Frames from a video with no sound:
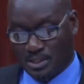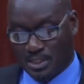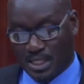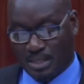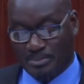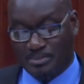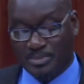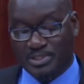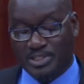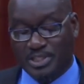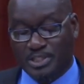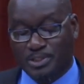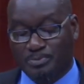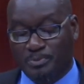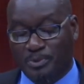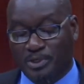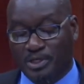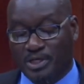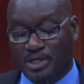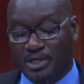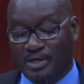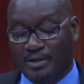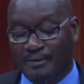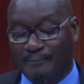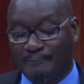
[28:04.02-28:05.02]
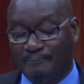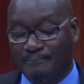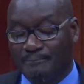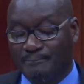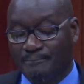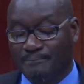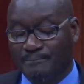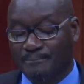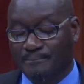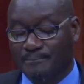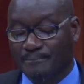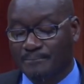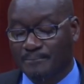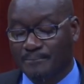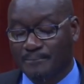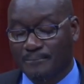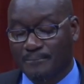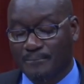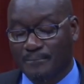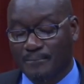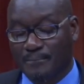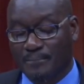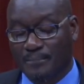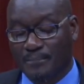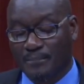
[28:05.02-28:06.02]
And Mr. Speaker,
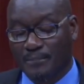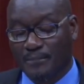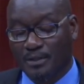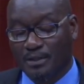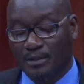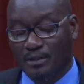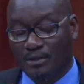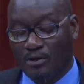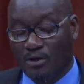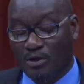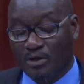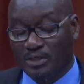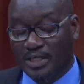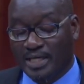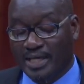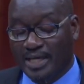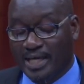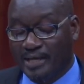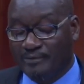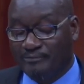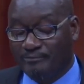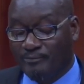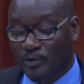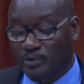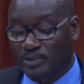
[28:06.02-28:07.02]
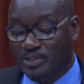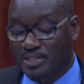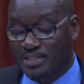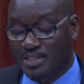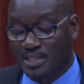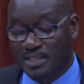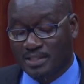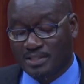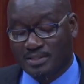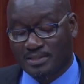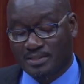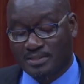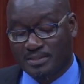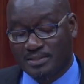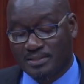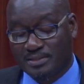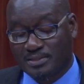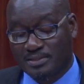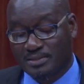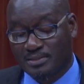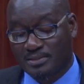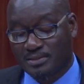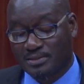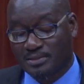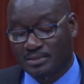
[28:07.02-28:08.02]
on the head
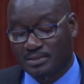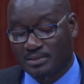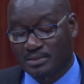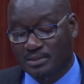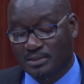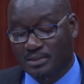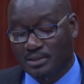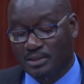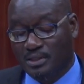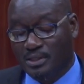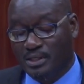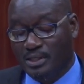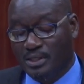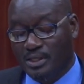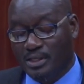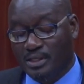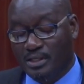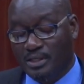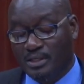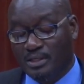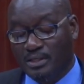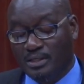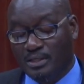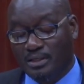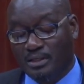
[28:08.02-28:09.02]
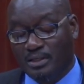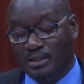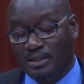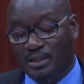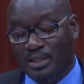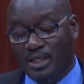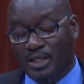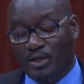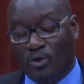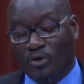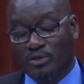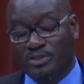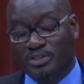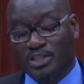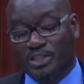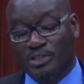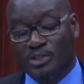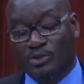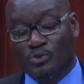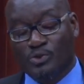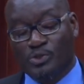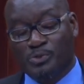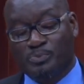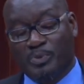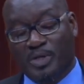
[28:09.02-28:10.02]
46, he
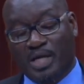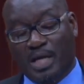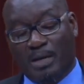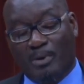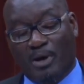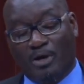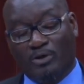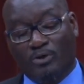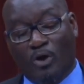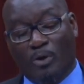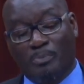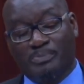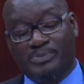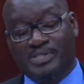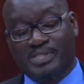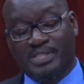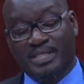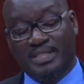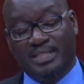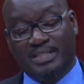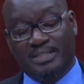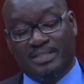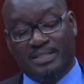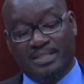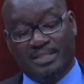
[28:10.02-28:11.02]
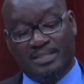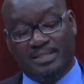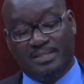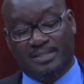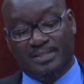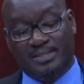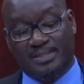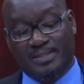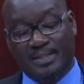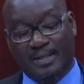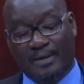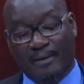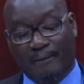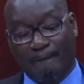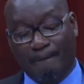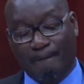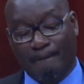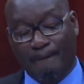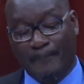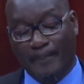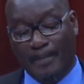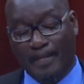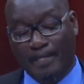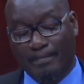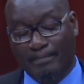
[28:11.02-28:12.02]
continued to speak about obscenities,
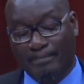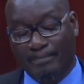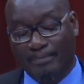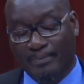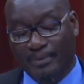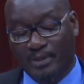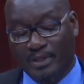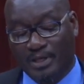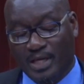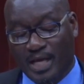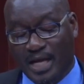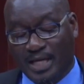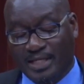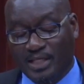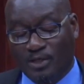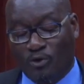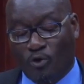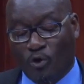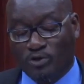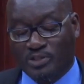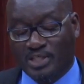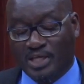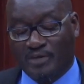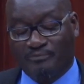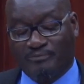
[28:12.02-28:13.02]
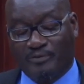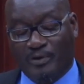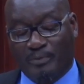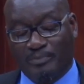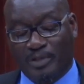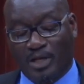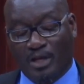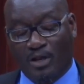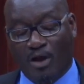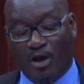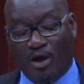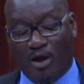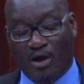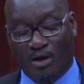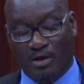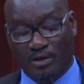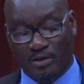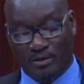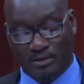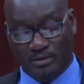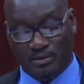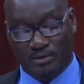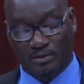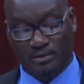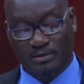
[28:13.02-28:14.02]
and he quoted from the law.
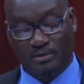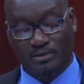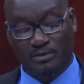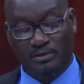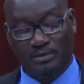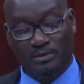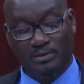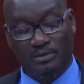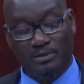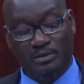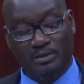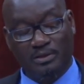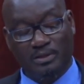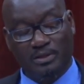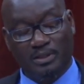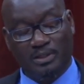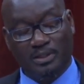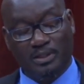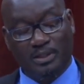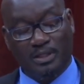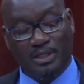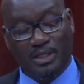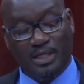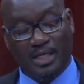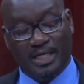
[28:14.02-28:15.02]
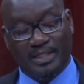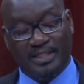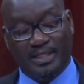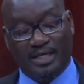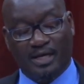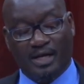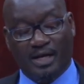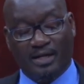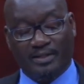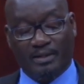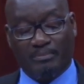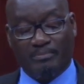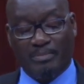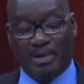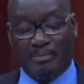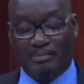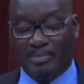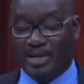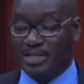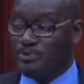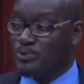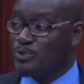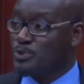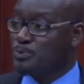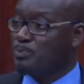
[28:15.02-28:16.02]
And there are other
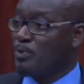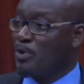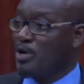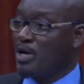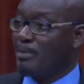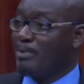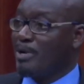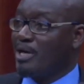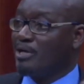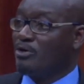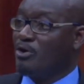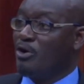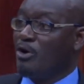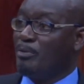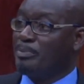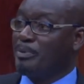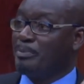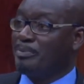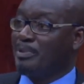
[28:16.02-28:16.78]
members who spoke about, oh,